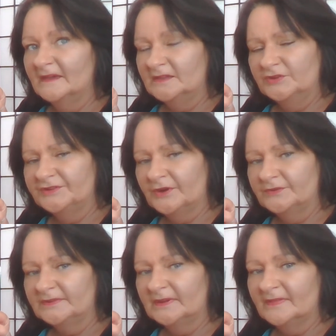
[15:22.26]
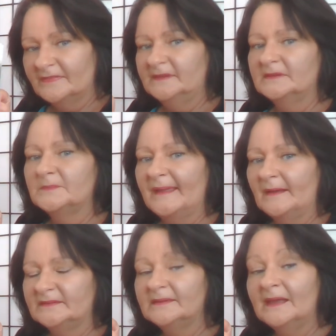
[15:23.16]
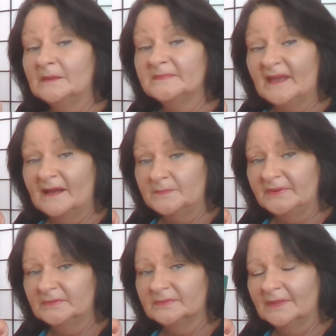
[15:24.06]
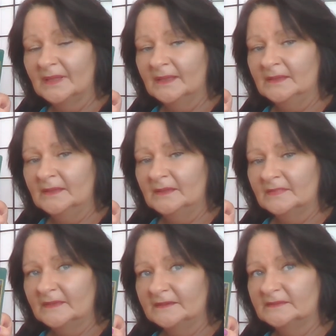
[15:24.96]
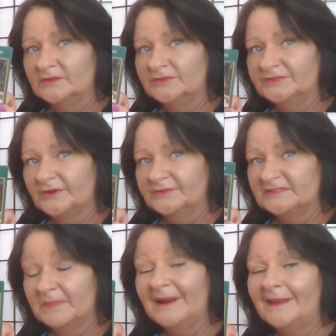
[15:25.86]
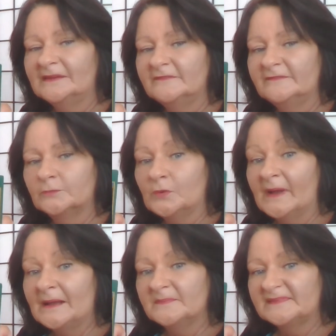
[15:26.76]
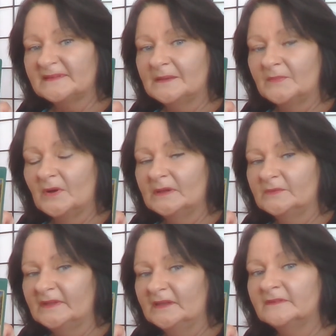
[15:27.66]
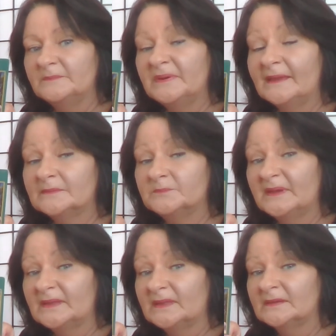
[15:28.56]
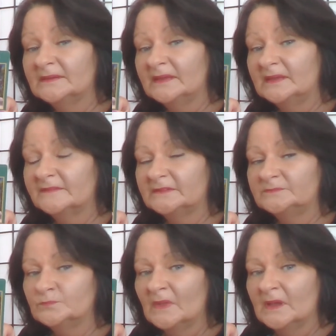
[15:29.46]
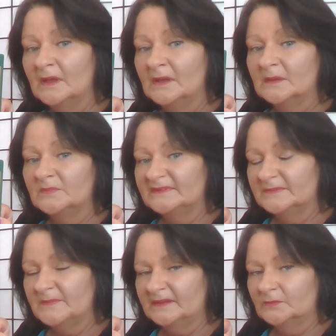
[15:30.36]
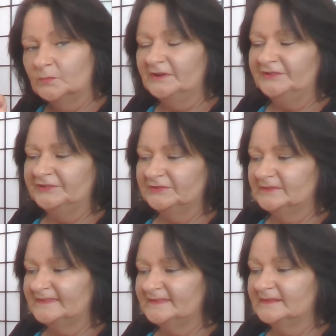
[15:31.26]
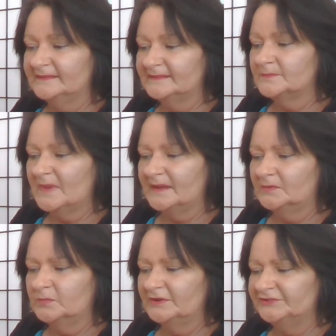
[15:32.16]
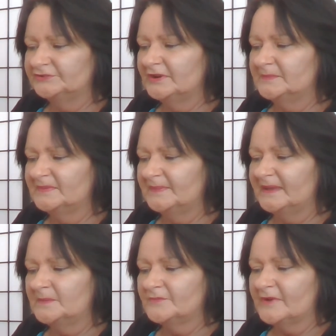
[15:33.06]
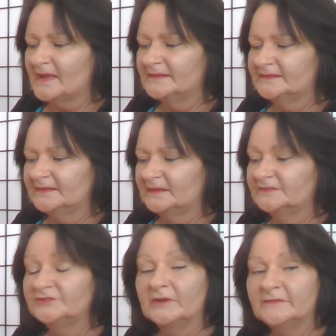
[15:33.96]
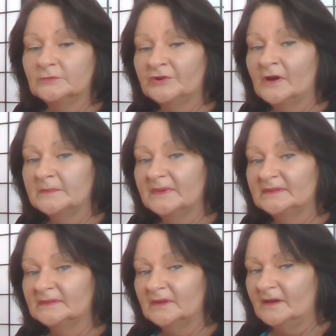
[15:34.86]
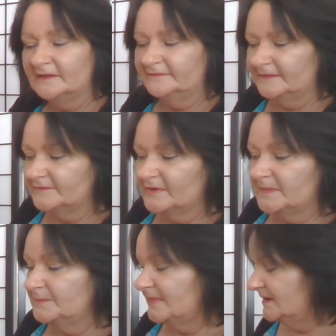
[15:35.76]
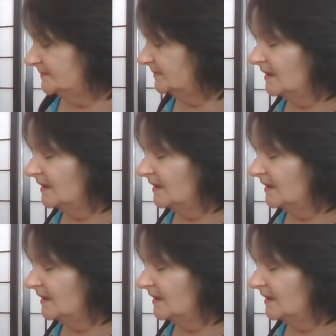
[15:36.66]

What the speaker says: you don't think about comes up, that you don't plan for comes up. I would have a plan B even. To make a wish, it says, make a wish, dreams become reality, a joyful time in life. And remember,